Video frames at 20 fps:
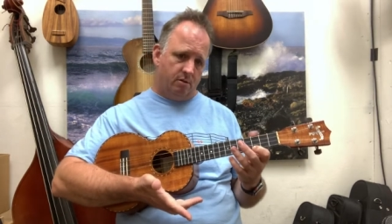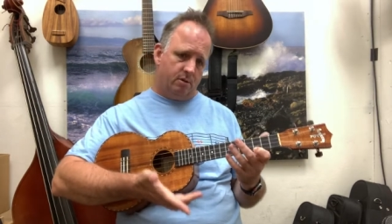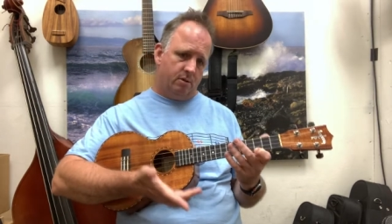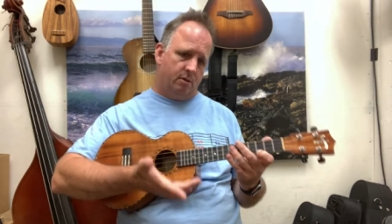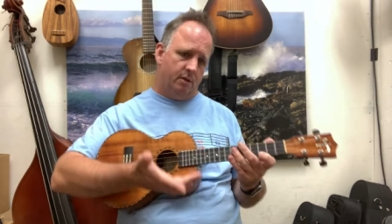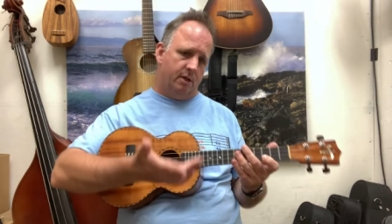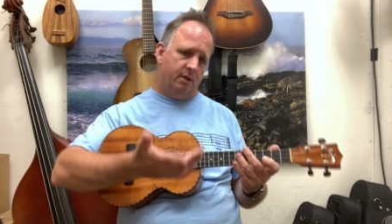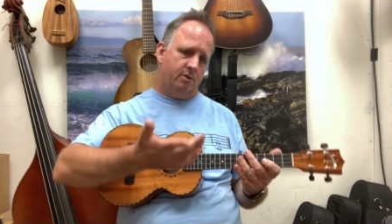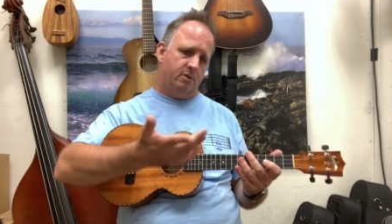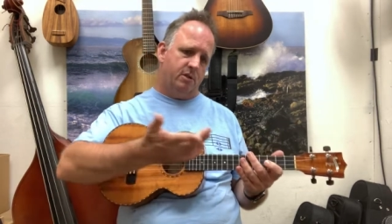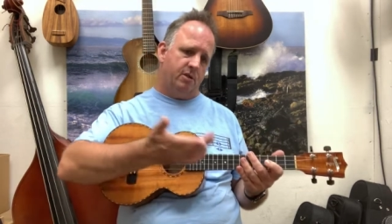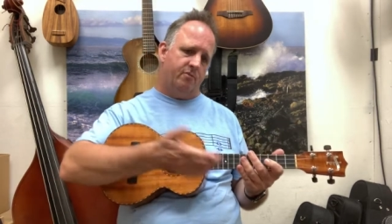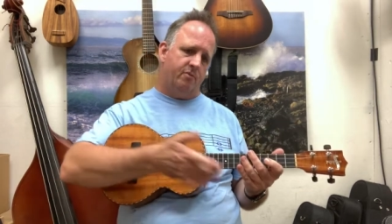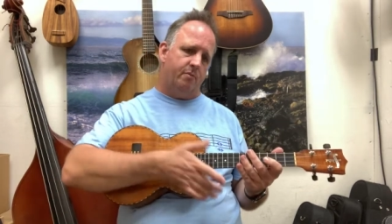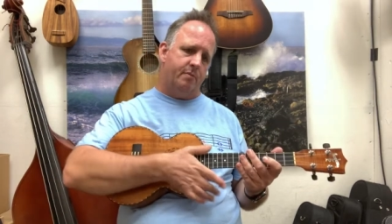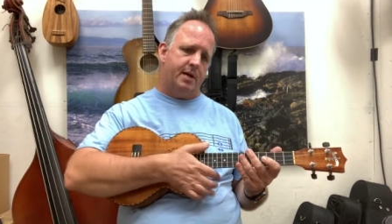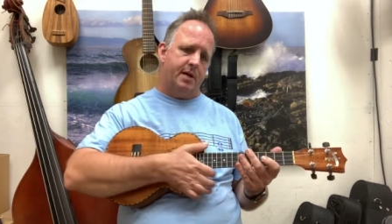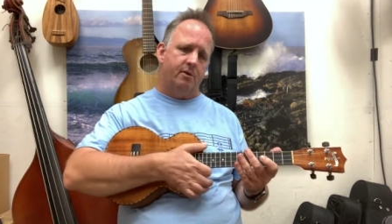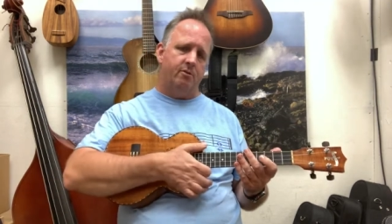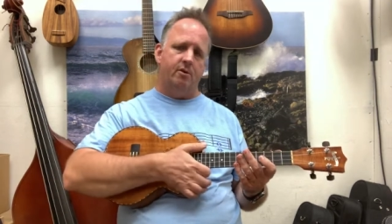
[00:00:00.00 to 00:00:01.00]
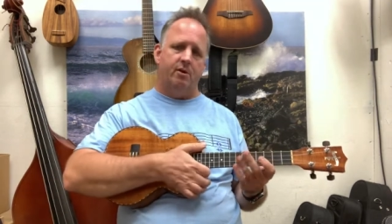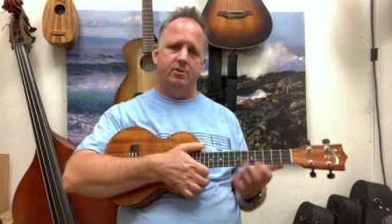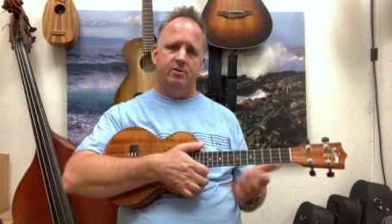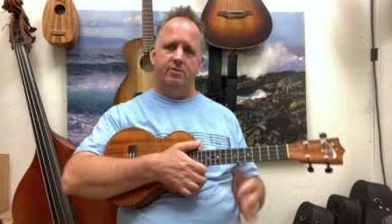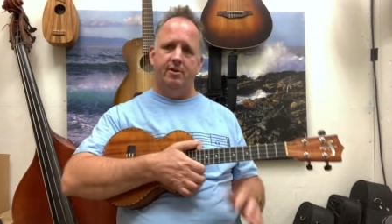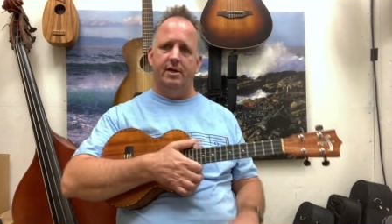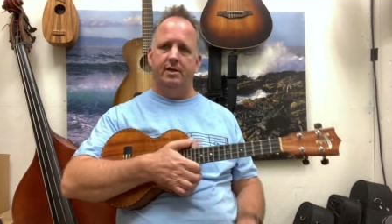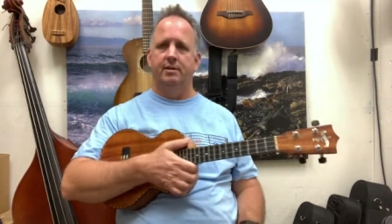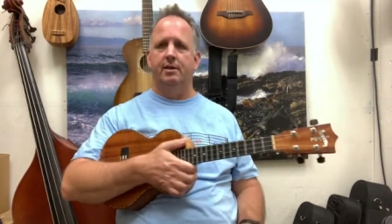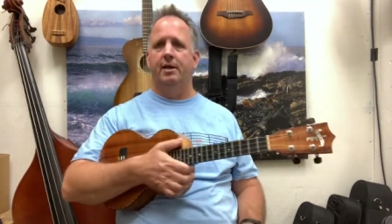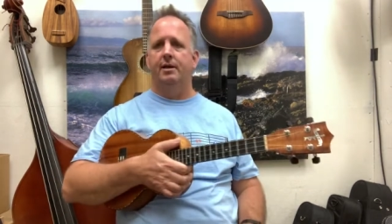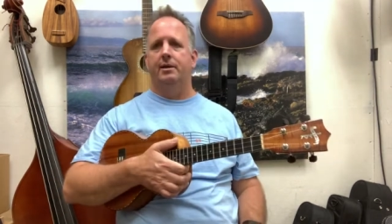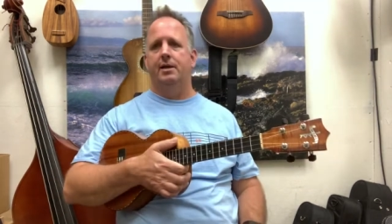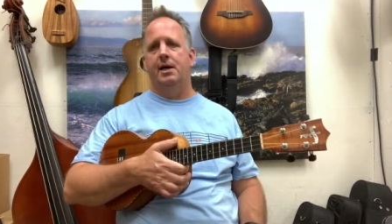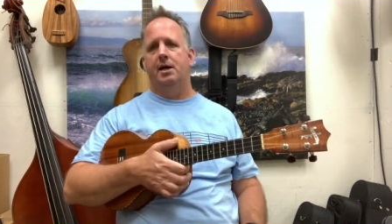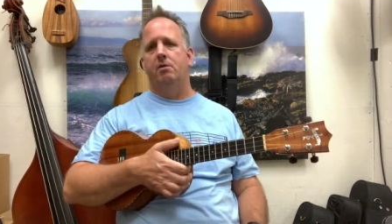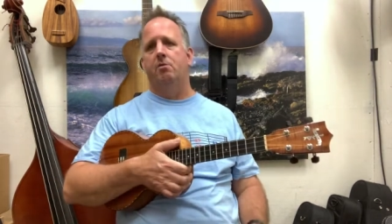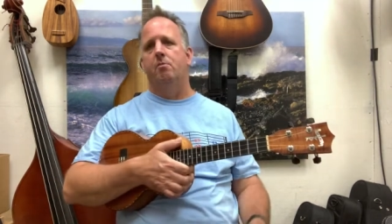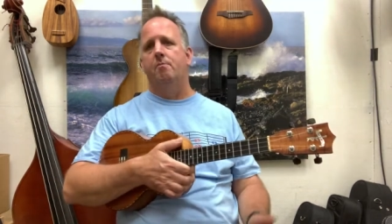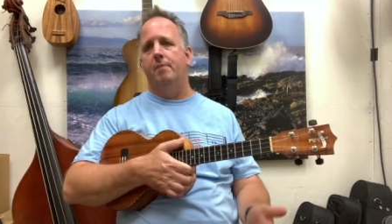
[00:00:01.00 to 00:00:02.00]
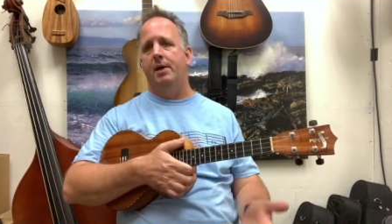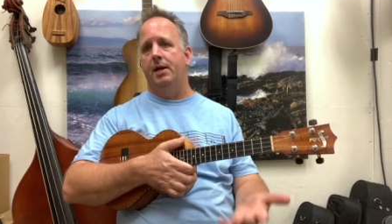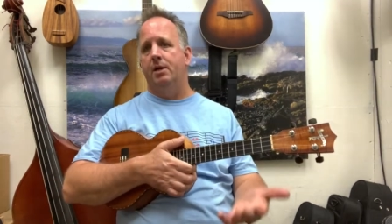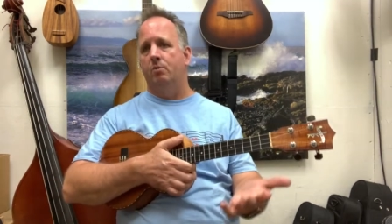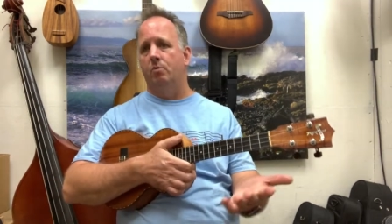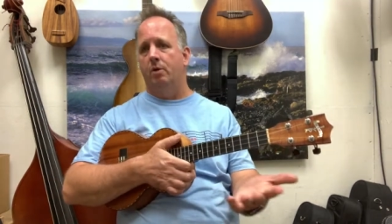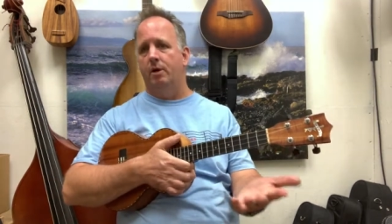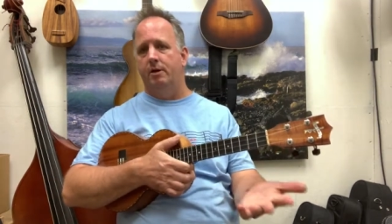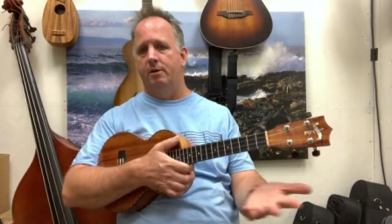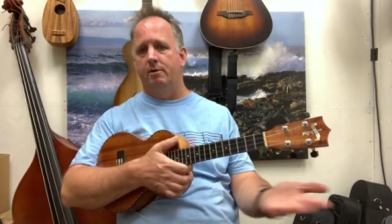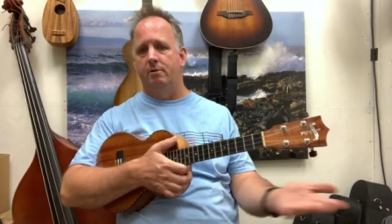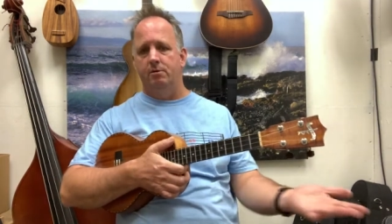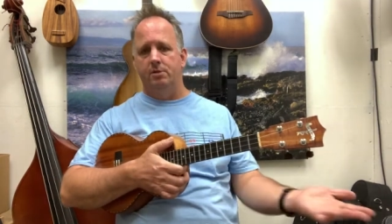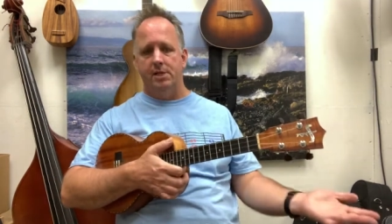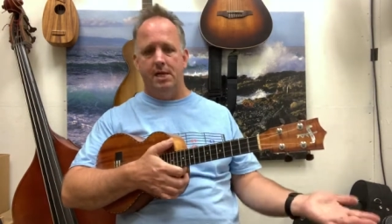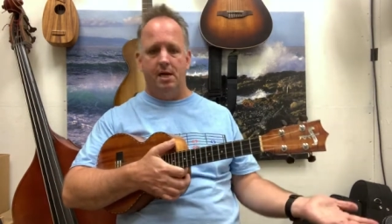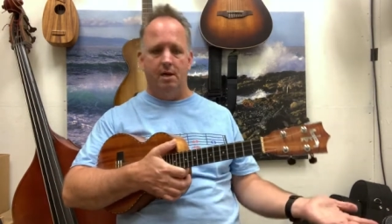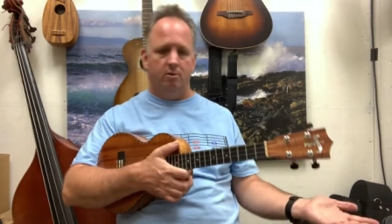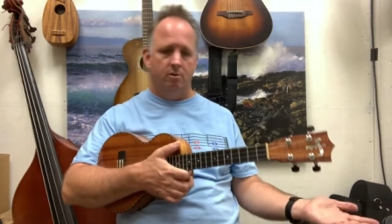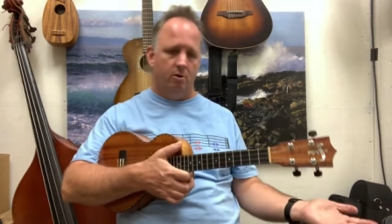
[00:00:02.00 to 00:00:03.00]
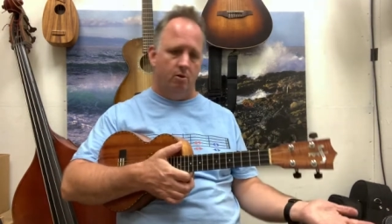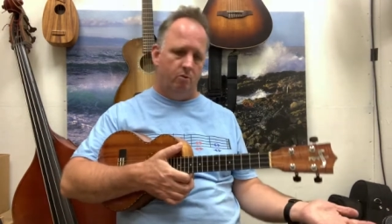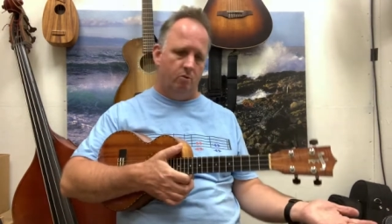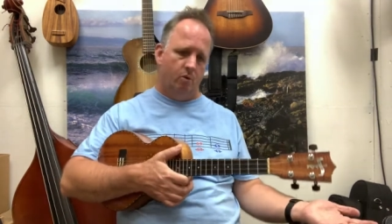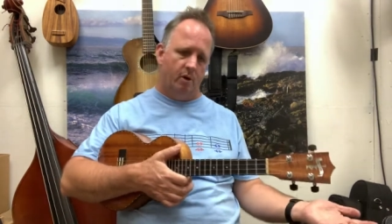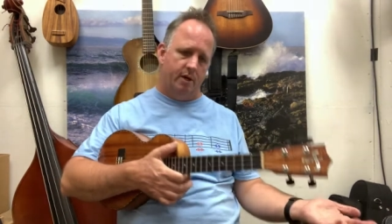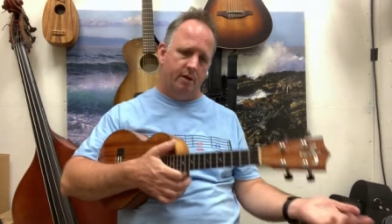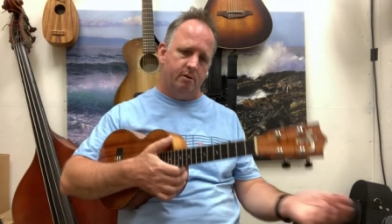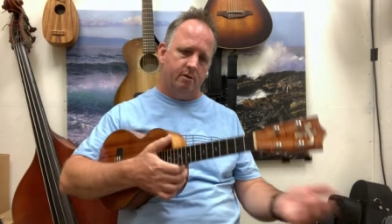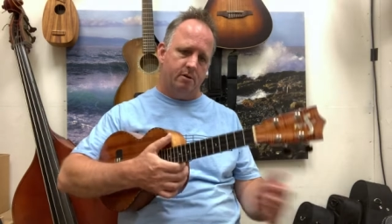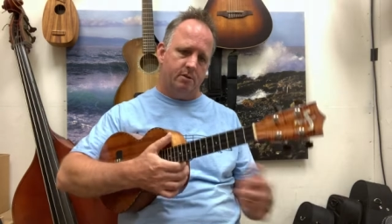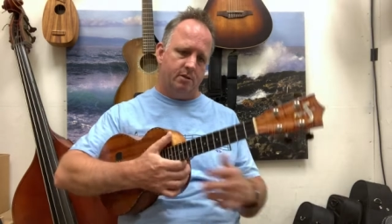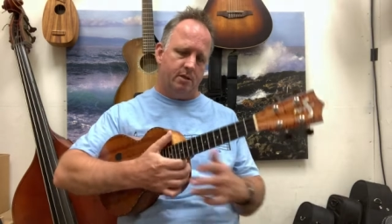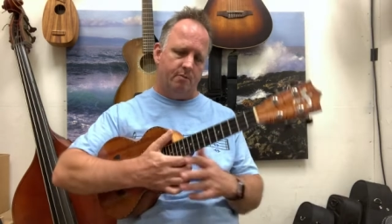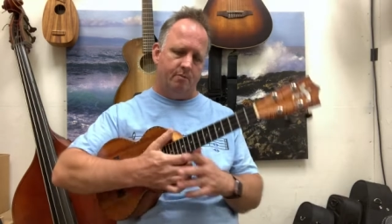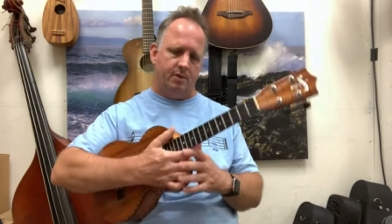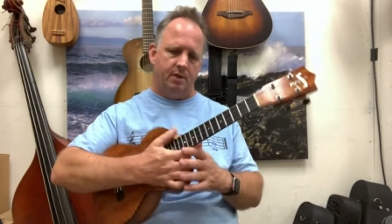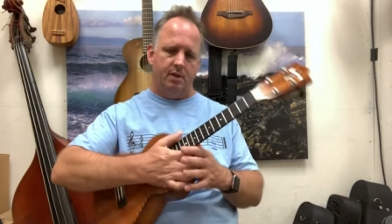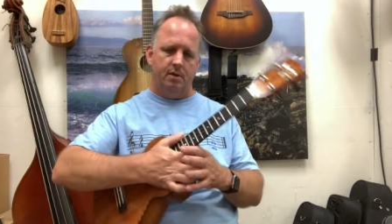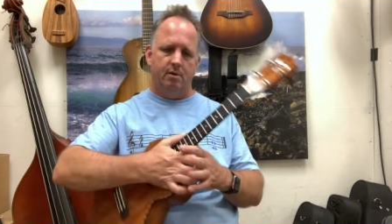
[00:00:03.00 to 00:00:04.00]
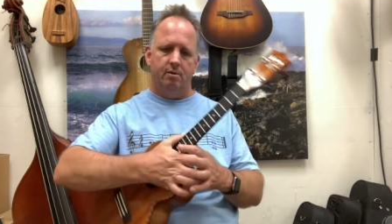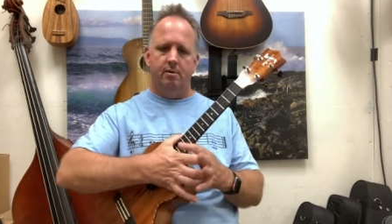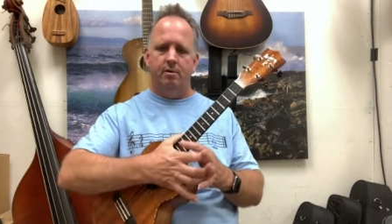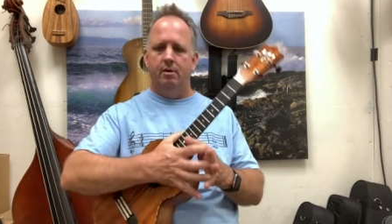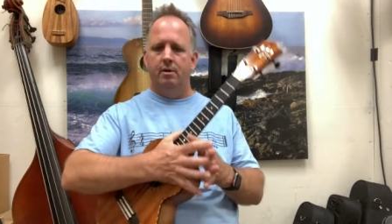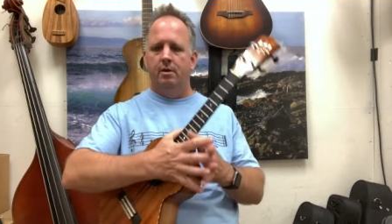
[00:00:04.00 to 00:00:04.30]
So get yourself a background track like that, or make one, or download one, or something,